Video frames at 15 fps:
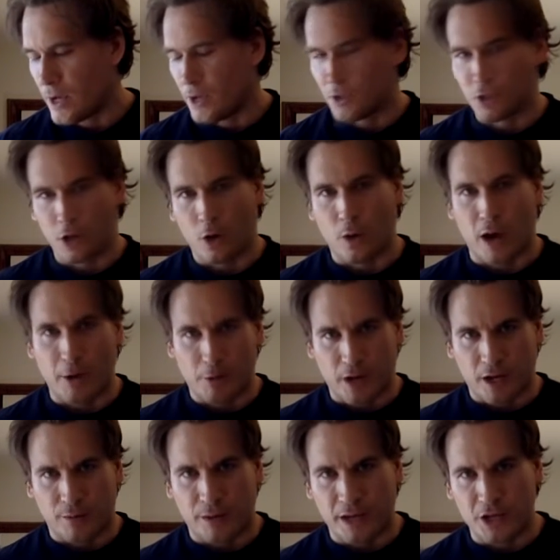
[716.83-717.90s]
So I
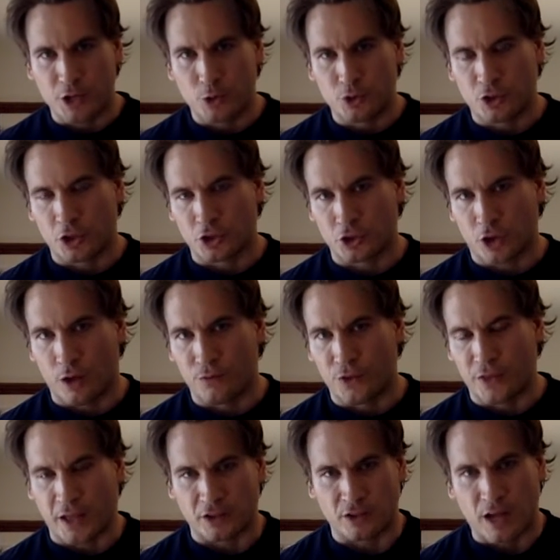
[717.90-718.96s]
recommend using a
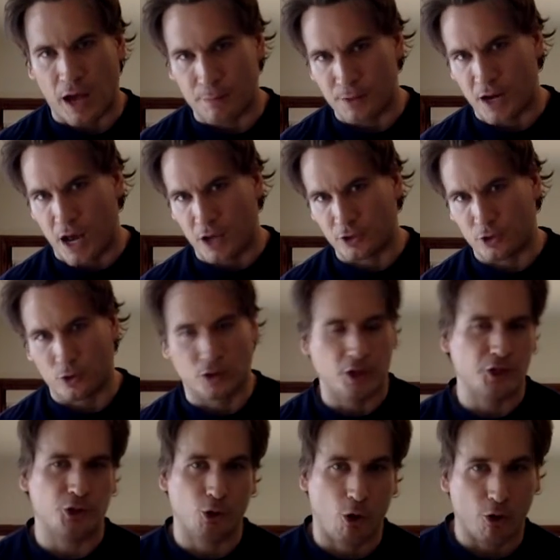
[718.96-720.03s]
solvent that's not minoxidil.
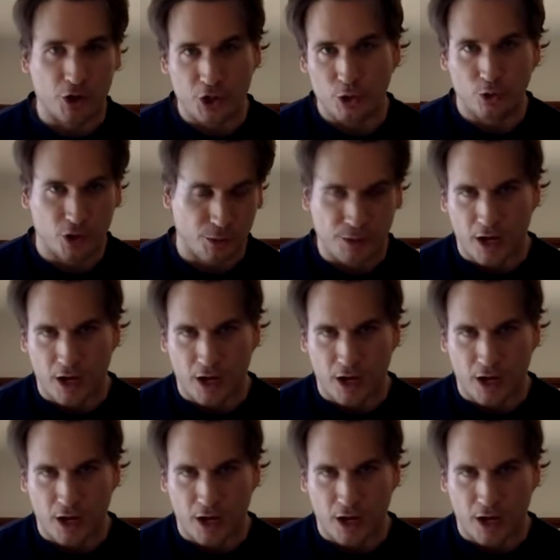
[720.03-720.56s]
Unless you're already using